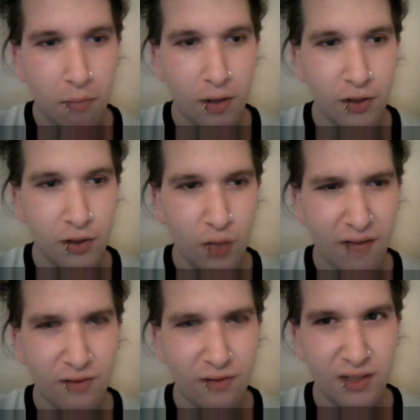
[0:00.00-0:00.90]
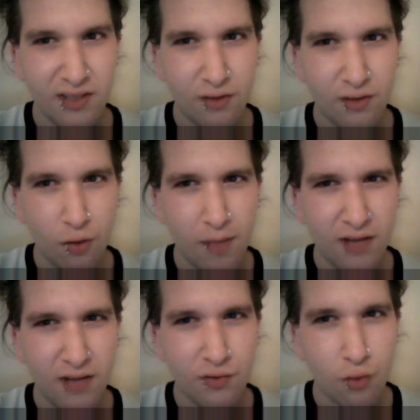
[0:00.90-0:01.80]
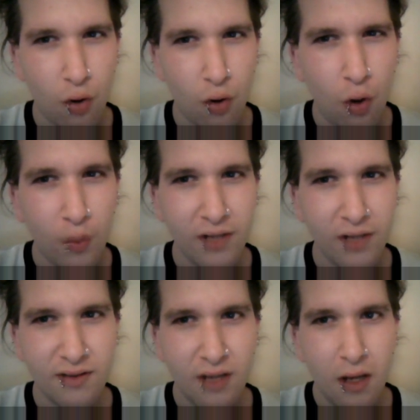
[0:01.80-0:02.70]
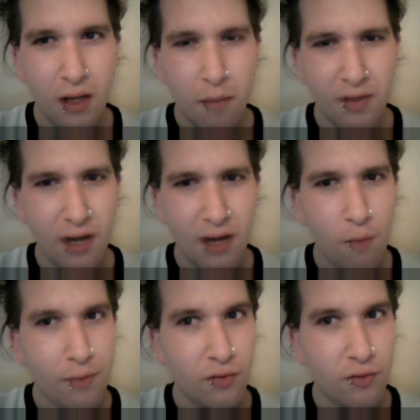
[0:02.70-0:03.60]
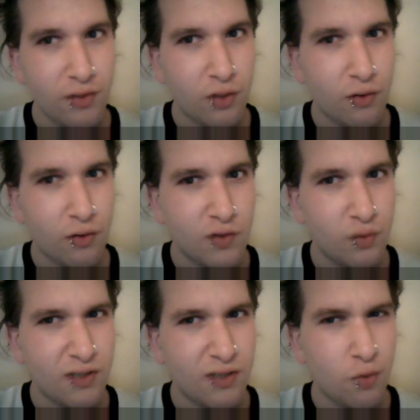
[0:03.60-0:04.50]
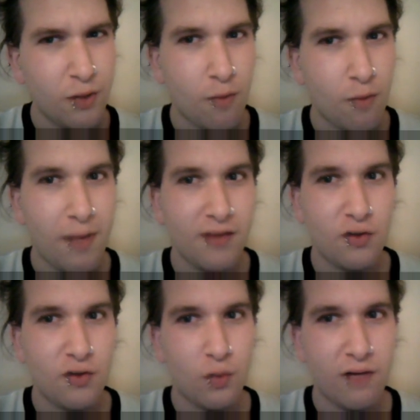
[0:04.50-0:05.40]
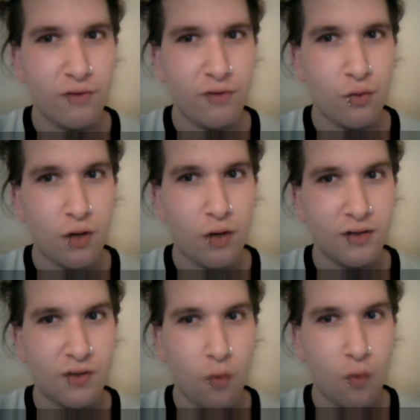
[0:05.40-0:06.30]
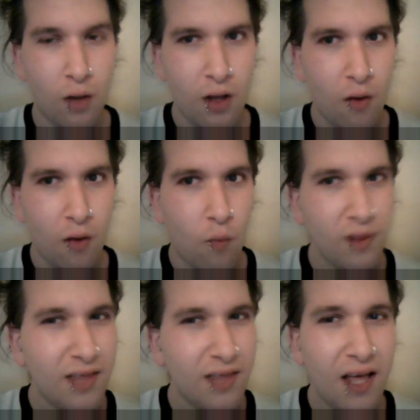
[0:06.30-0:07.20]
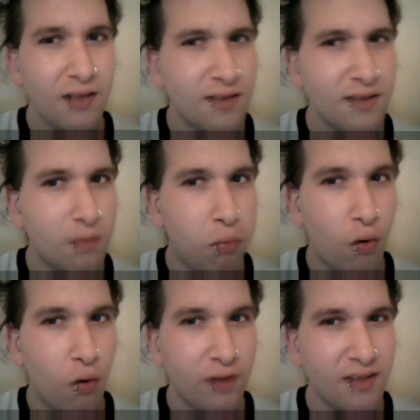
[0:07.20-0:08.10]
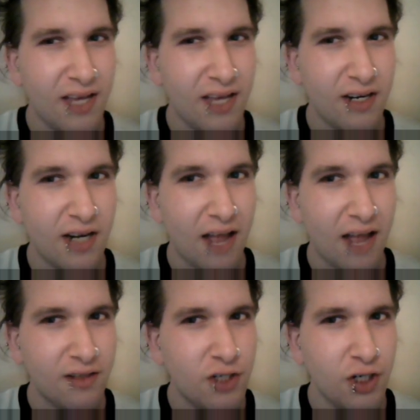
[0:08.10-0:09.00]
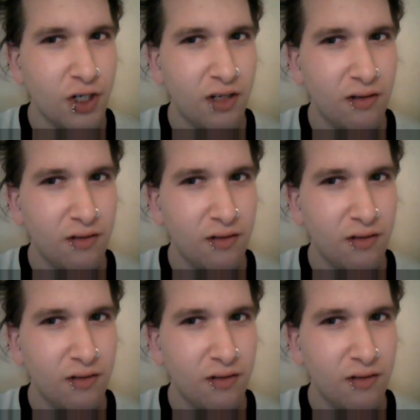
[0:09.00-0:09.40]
but you have to listen to your master always. But now apparently you can also this will be your master whenever you want. So what the hell is the point in that analogy?